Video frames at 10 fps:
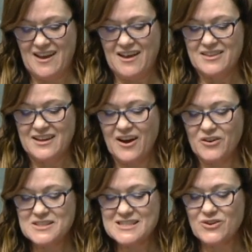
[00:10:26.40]
The
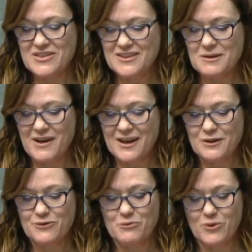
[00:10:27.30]
current strength in the market
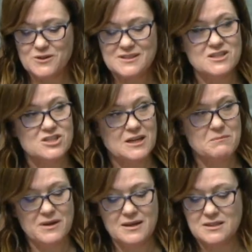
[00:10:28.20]
for processed sheep
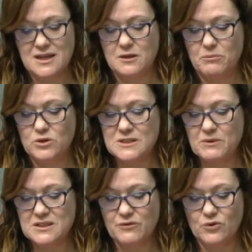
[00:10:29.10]
meat and the
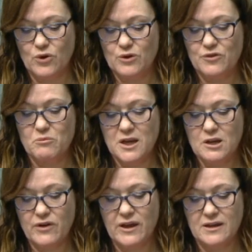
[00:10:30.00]
prospects for growth for many
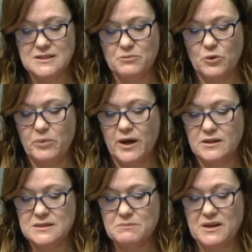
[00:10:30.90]
of our export
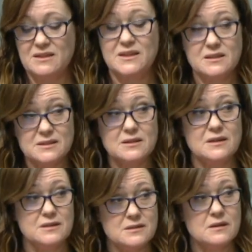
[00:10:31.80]
partners mean this
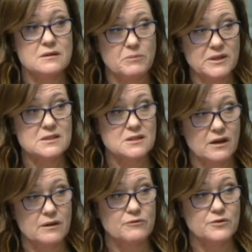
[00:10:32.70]
is the best
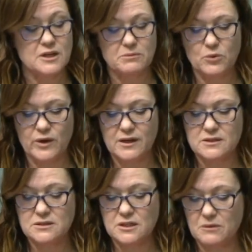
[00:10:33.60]
time for WA
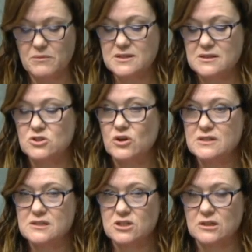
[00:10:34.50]
to commence the
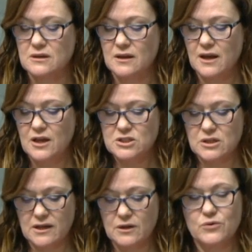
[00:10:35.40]
transition to
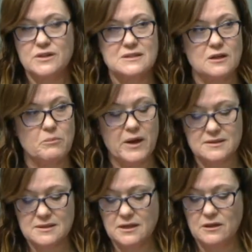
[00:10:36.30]
increase the
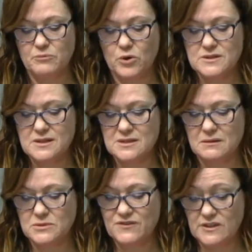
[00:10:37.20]
capacity of processing
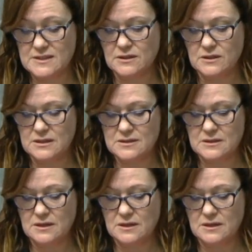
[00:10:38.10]
facilities.